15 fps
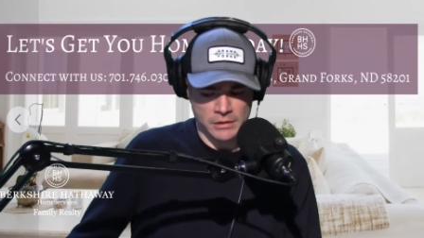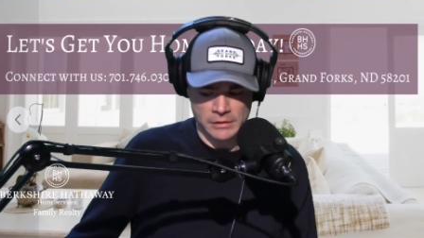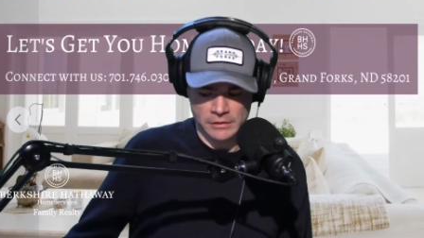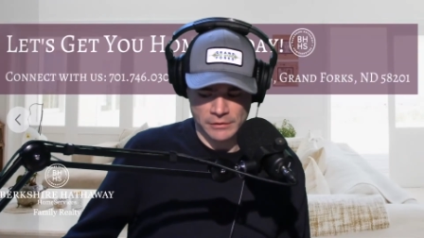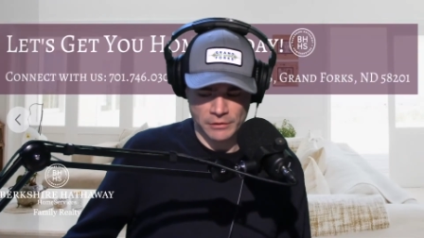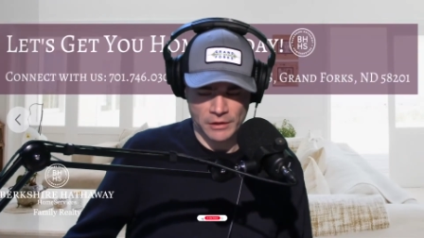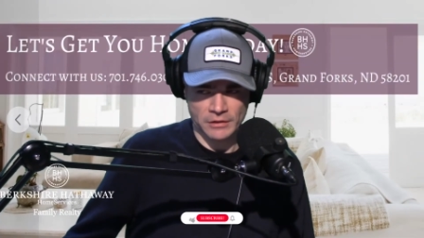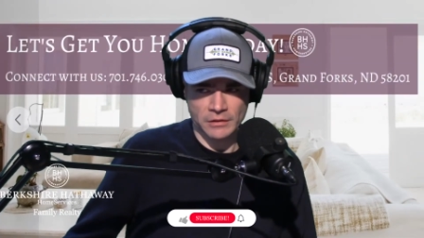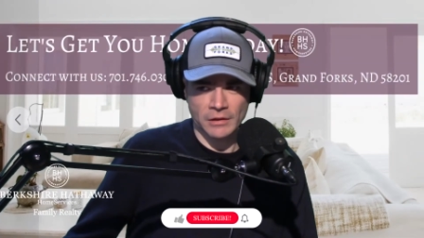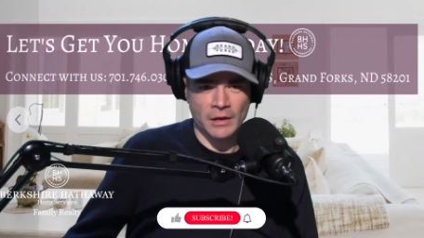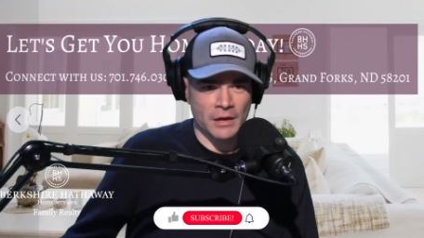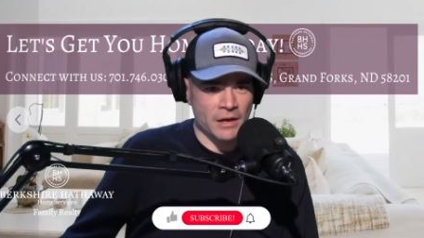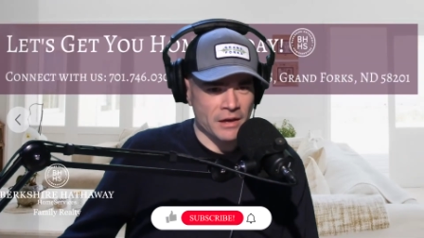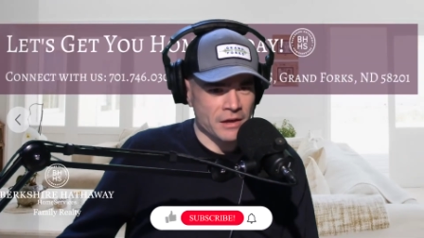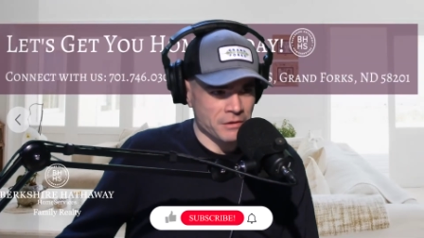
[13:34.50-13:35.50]
And yeah, thank,
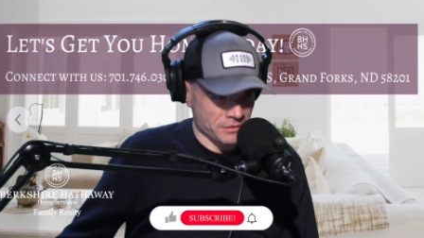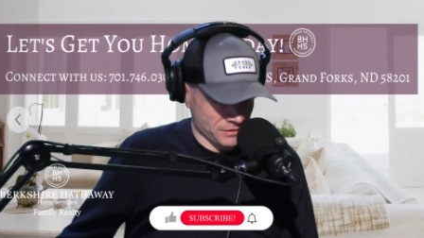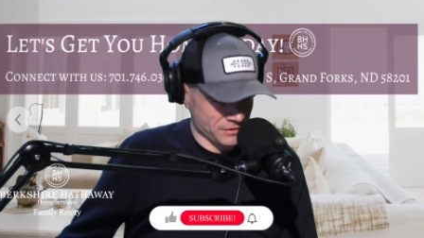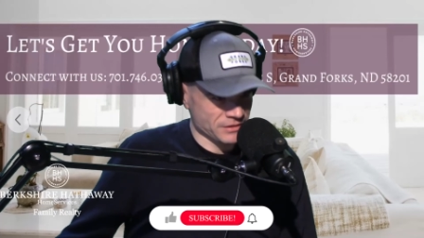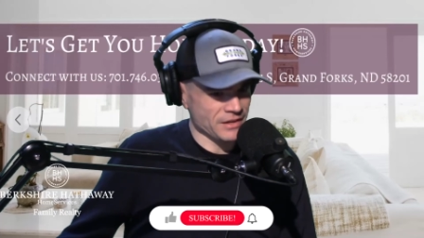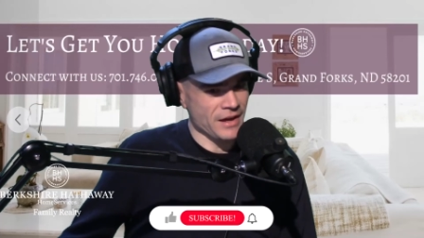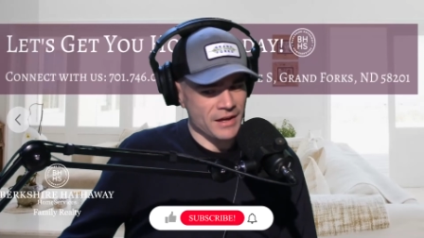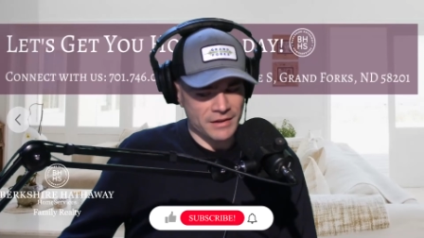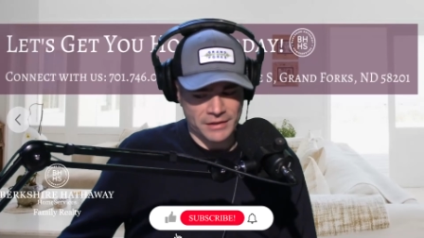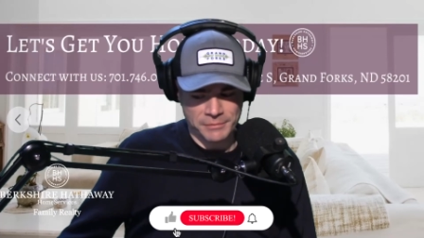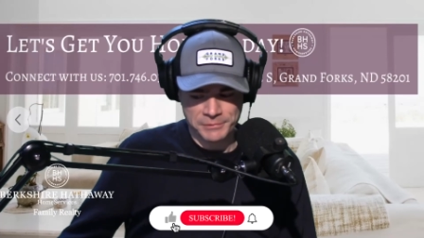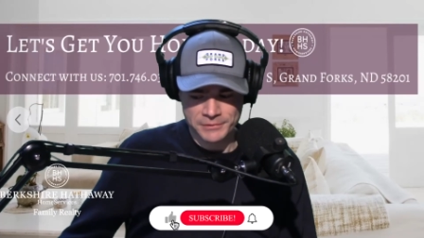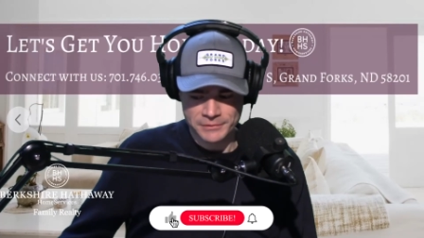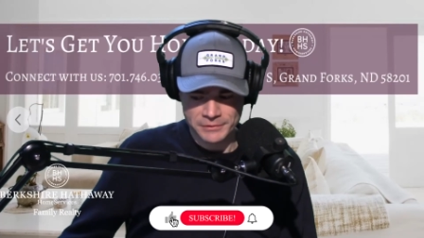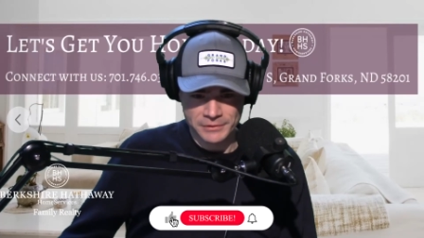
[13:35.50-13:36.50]
thank you. Yeah. Have a
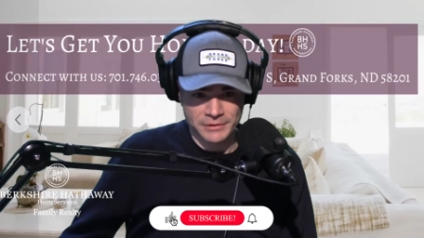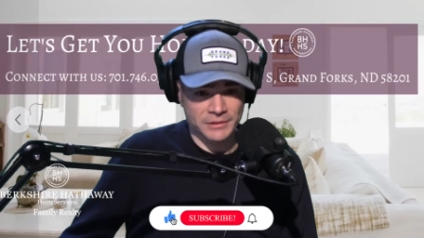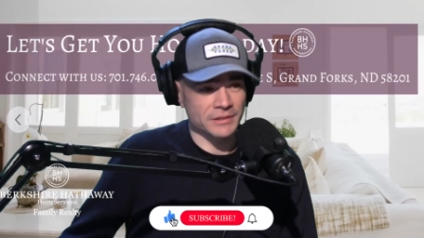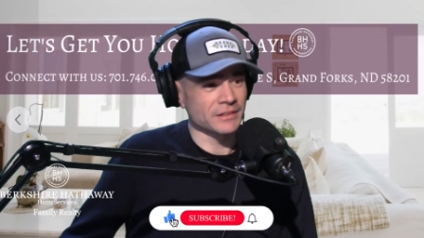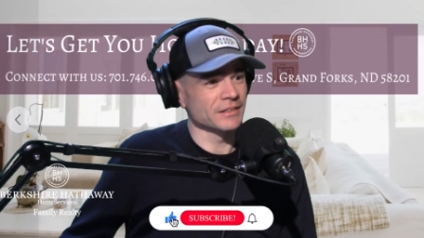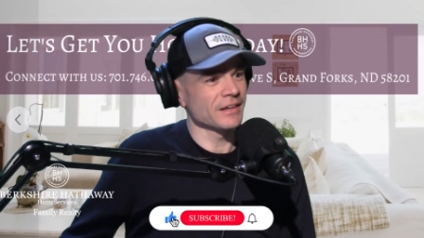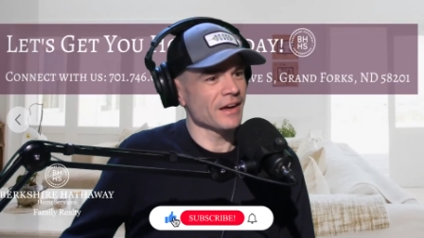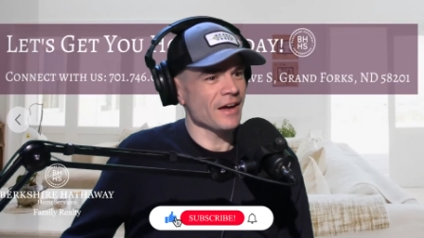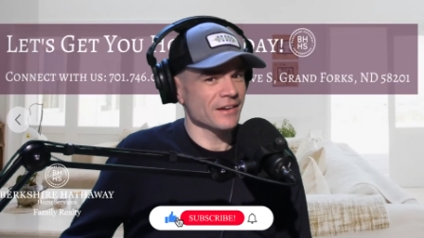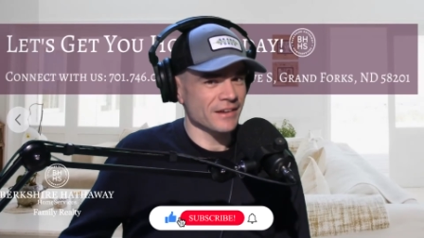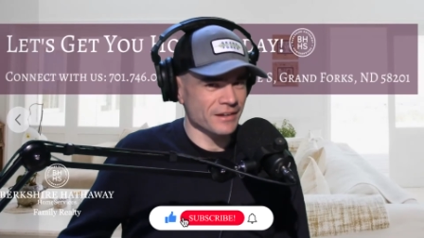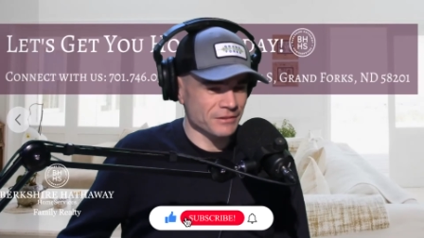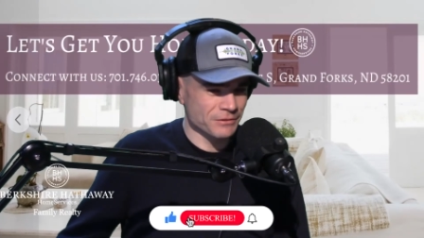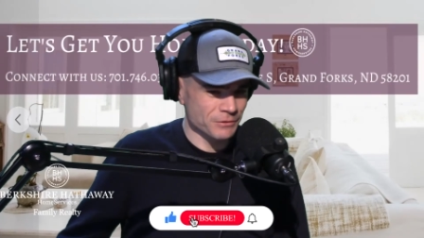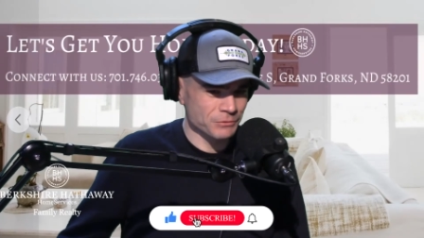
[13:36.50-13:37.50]
good weekend. Yeah,
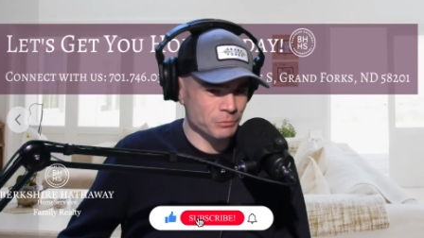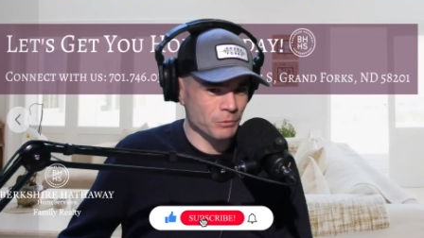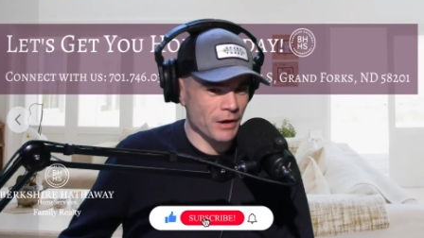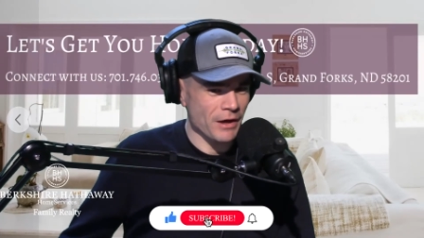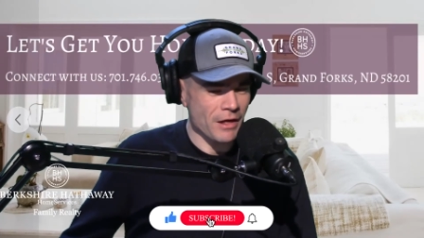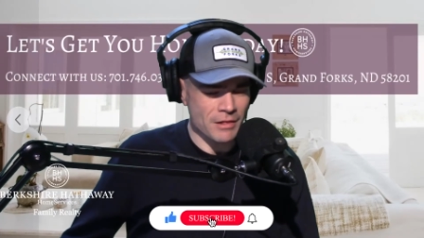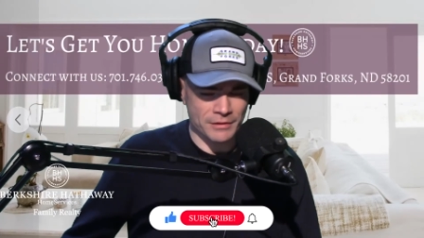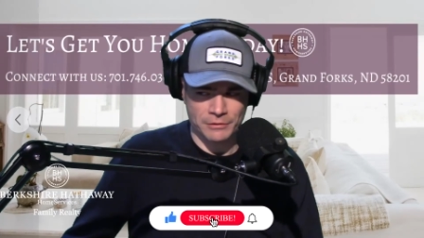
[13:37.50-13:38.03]
yeah, you as well.